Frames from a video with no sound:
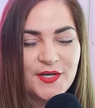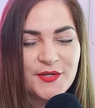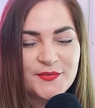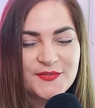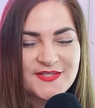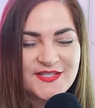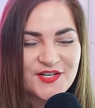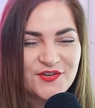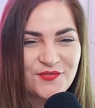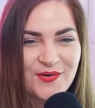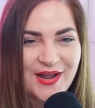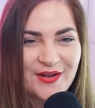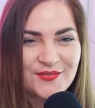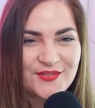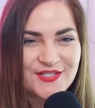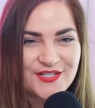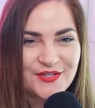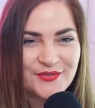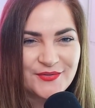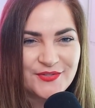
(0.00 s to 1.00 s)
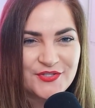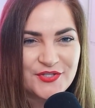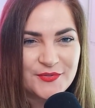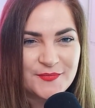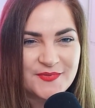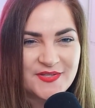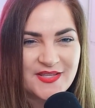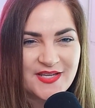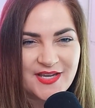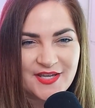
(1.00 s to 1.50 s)
What do you see around you in terms
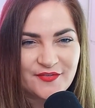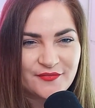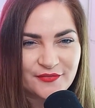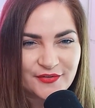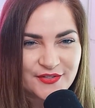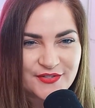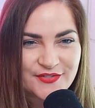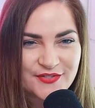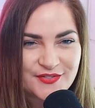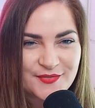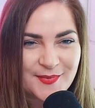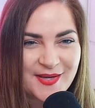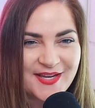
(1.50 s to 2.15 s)
of the influencer